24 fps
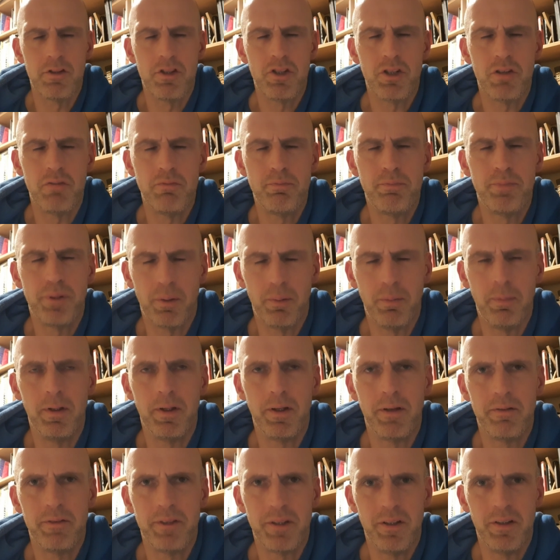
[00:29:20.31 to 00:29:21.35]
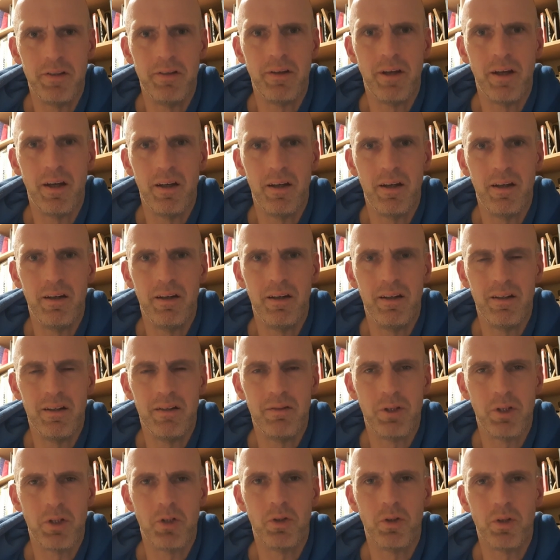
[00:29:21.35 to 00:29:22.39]
Should probably have done a
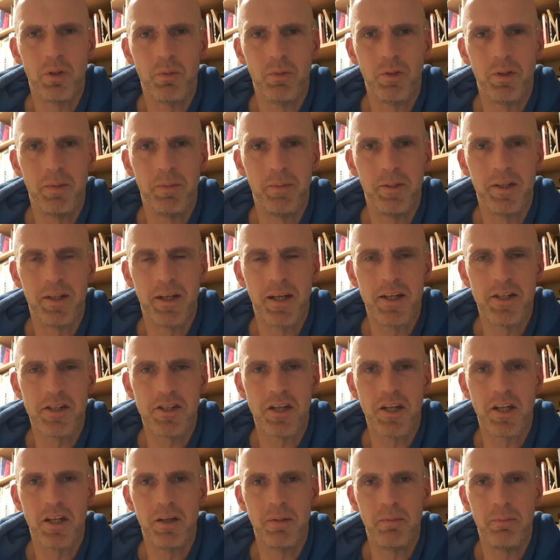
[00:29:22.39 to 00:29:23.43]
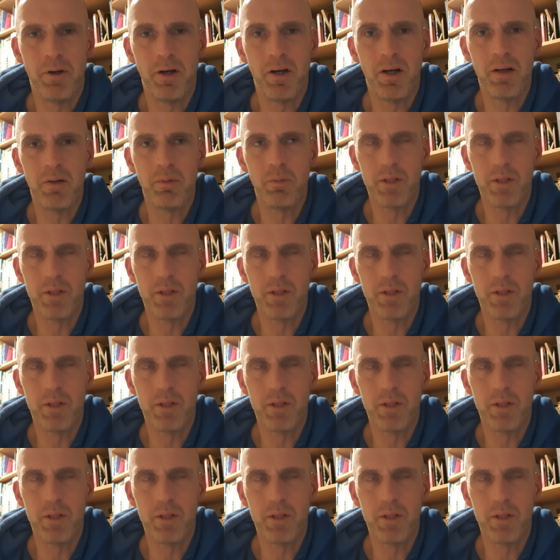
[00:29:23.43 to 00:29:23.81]
recording with him at the end saying goodbye.